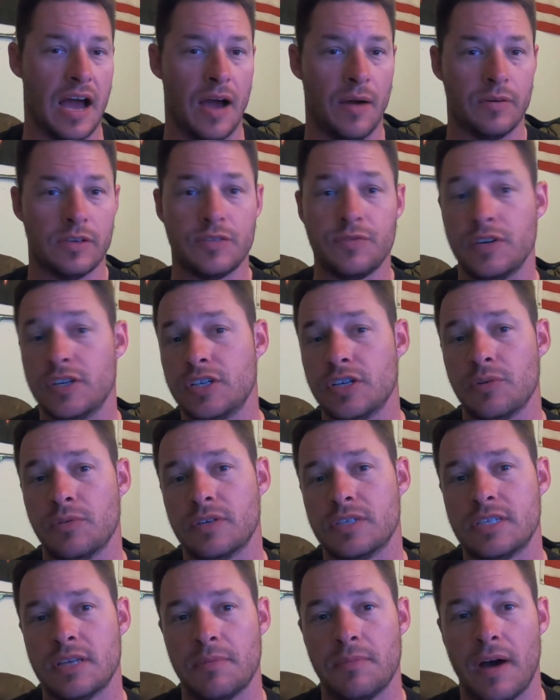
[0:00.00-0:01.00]
I was fishing
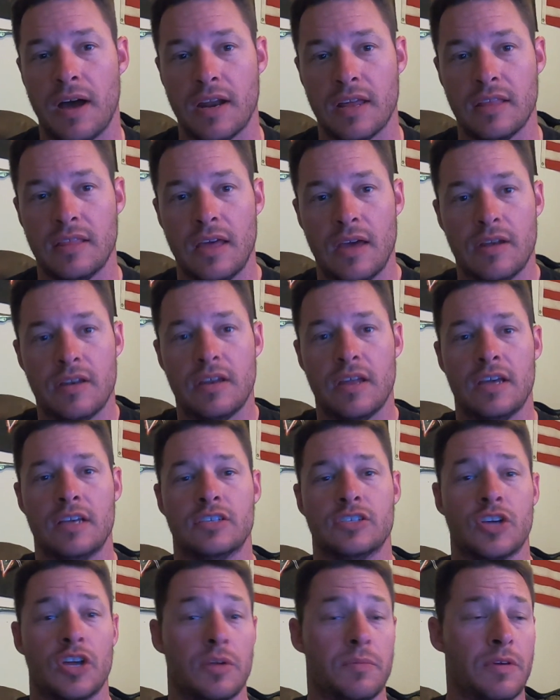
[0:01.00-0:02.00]
with somebody that
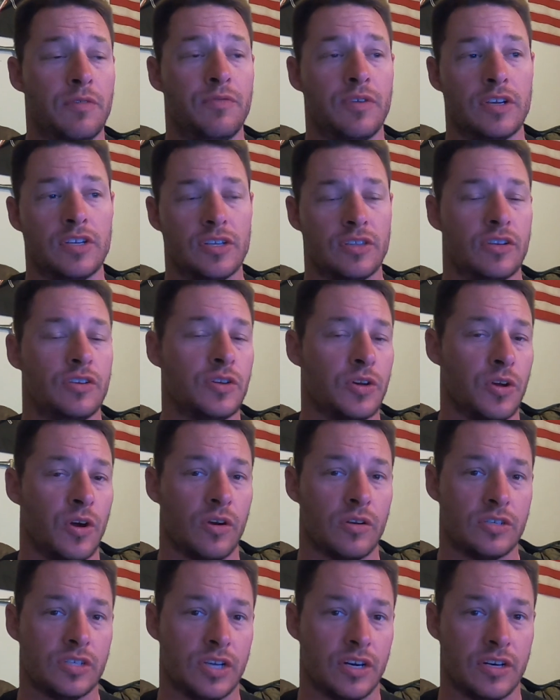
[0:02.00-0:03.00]
is going to be fishing the
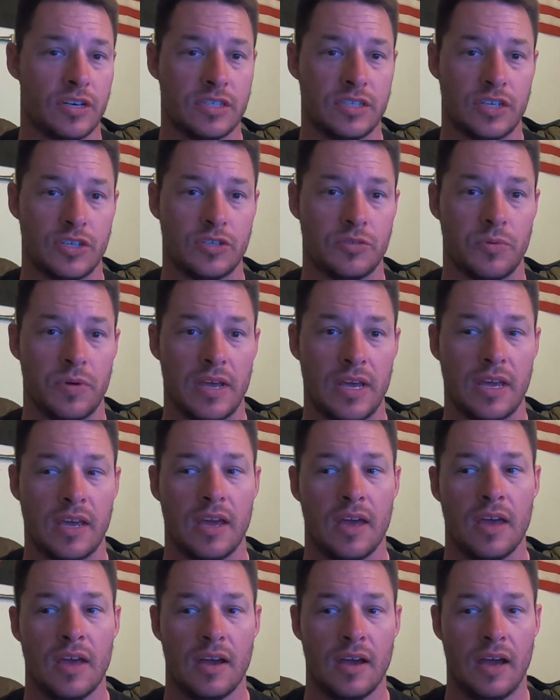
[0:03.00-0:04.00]
Toyota Series this week,